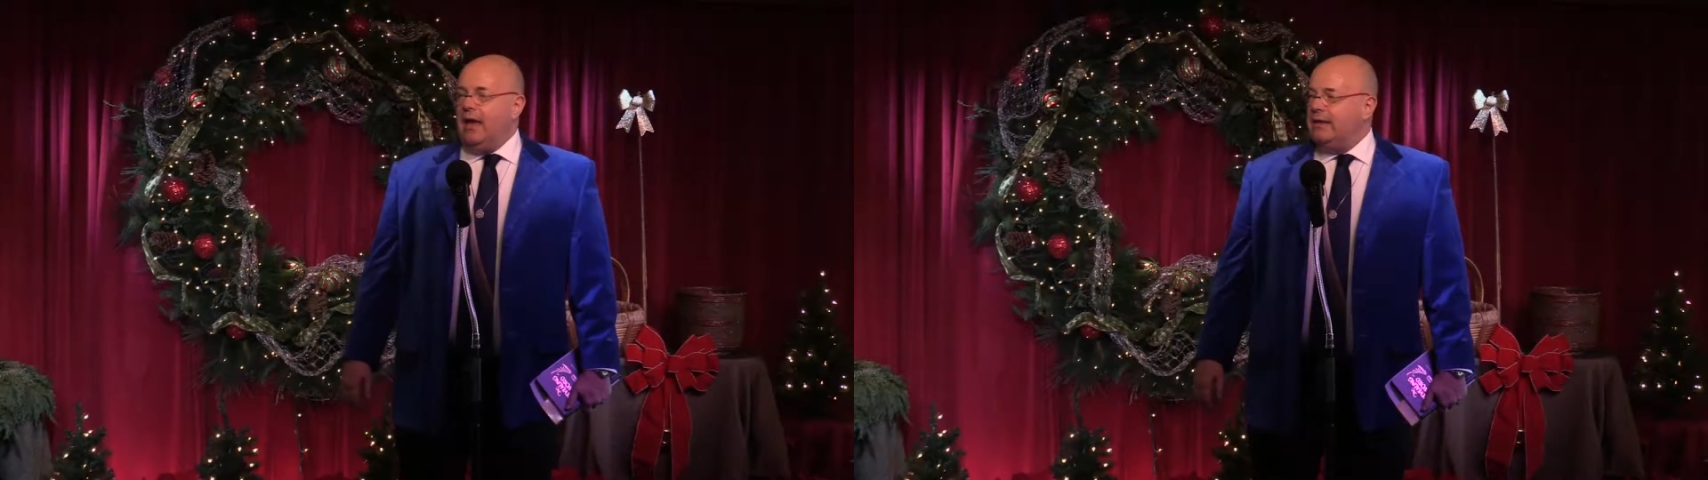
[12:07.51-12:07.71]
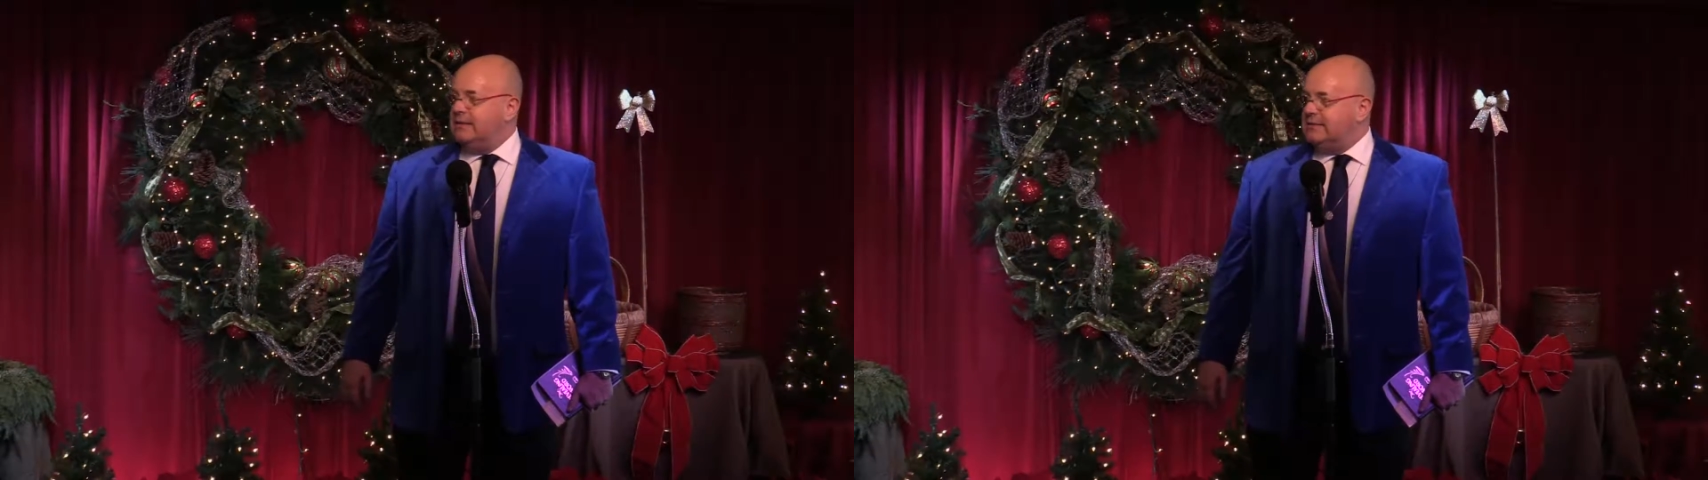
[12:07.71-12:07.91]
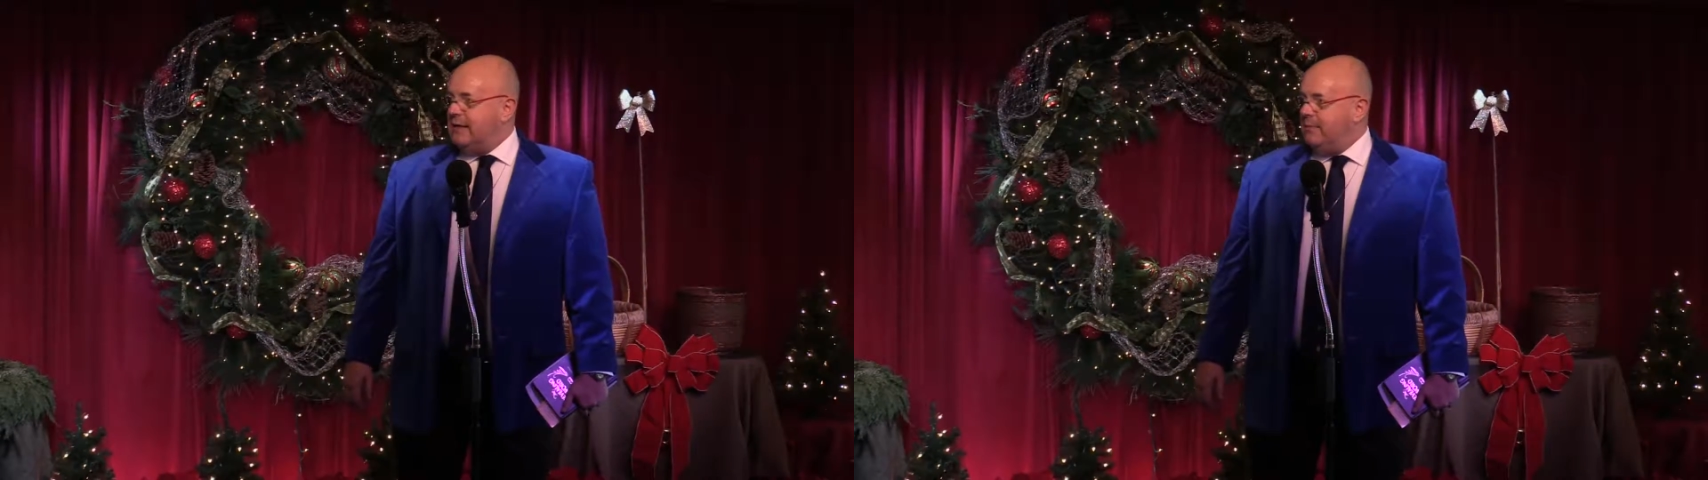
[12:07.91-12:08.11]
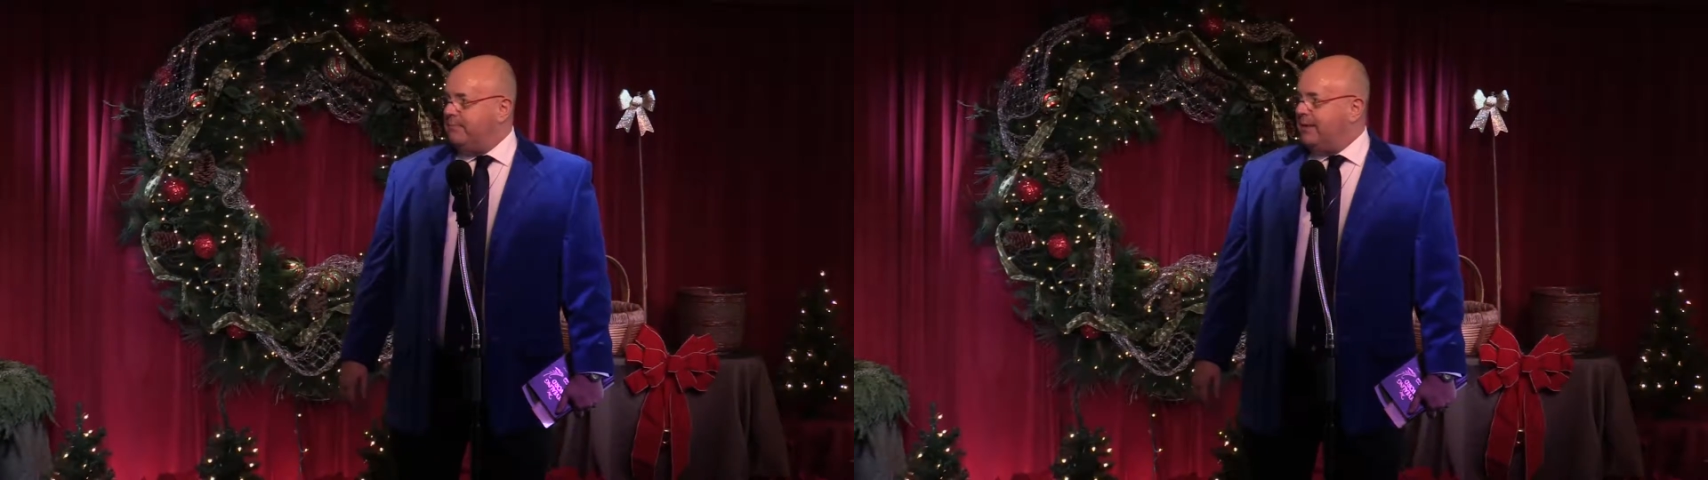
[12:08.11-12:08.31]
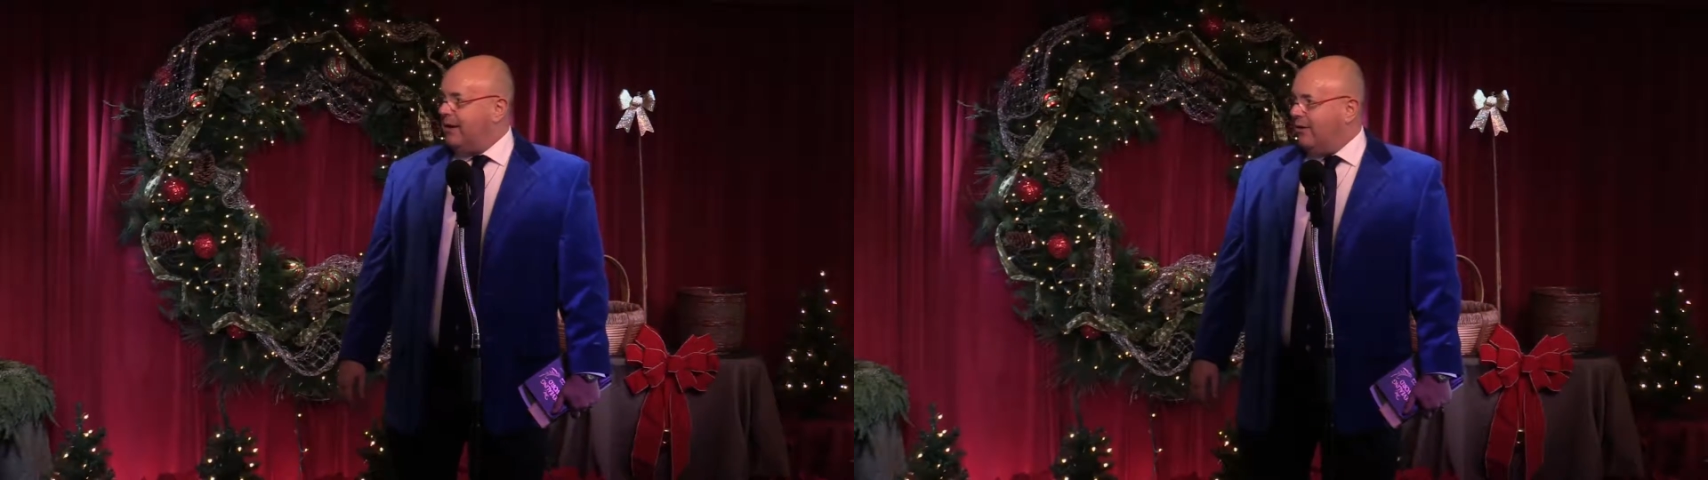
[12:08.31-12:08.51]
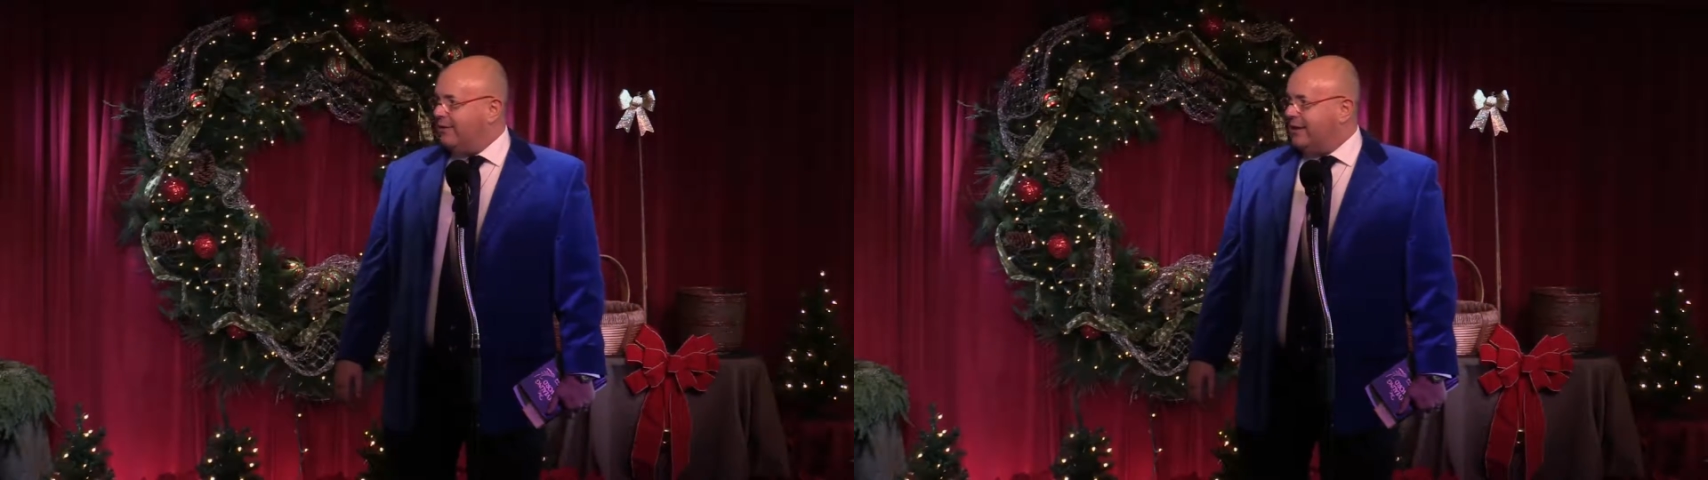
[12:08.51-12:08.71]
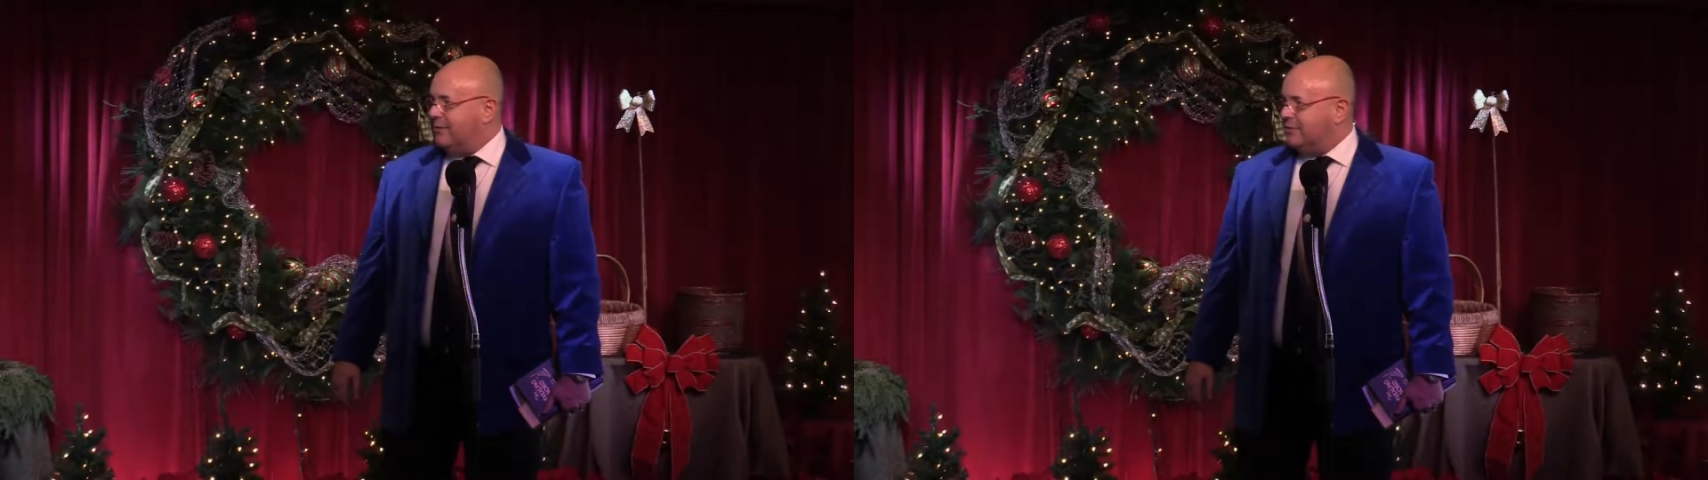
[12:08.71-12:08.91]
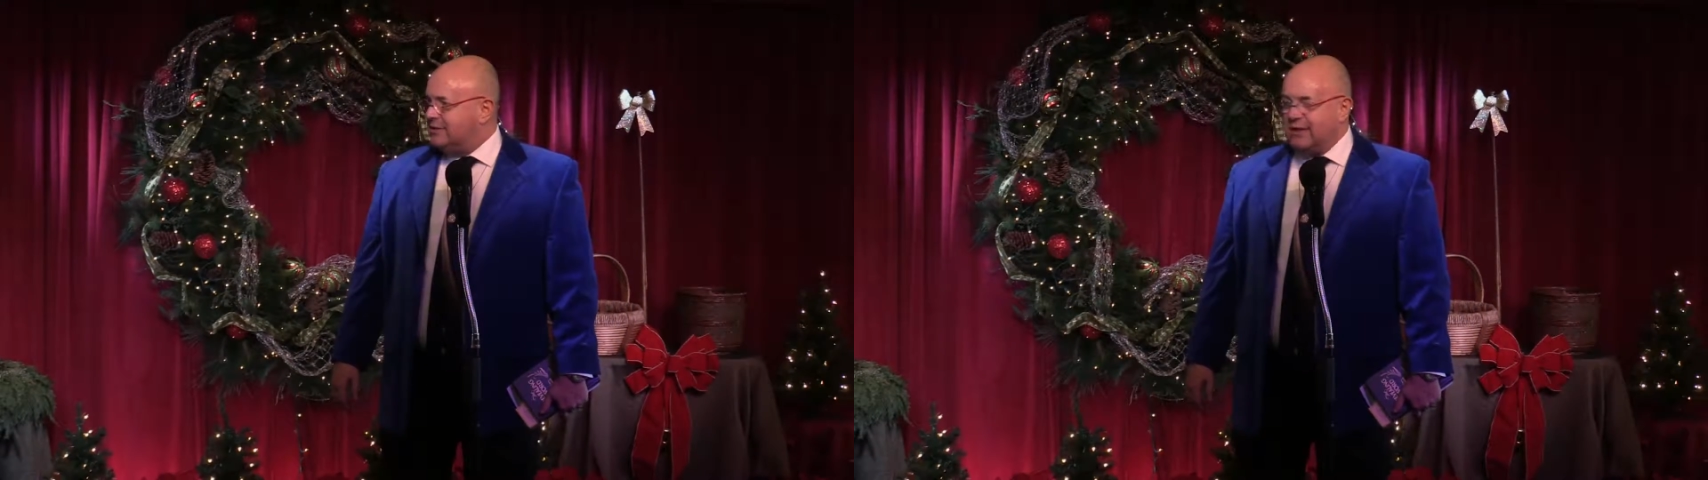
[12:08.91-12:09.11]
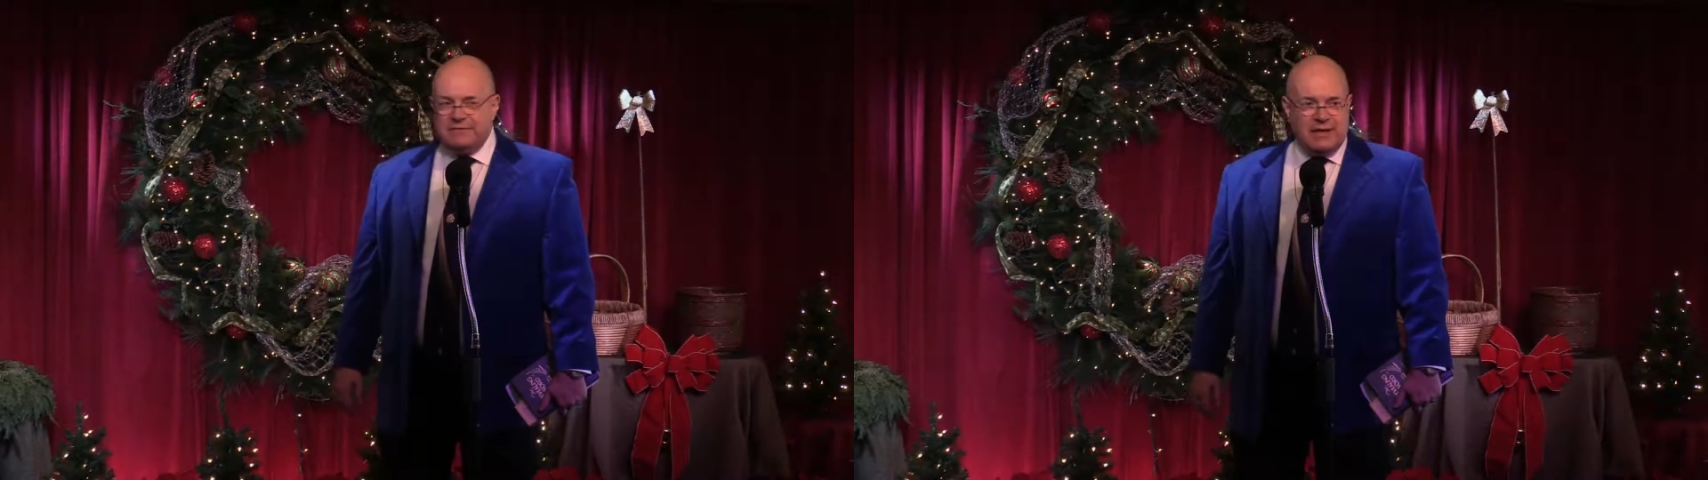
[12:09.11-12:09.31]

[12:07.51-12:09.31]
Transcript: And then but all that old stuff's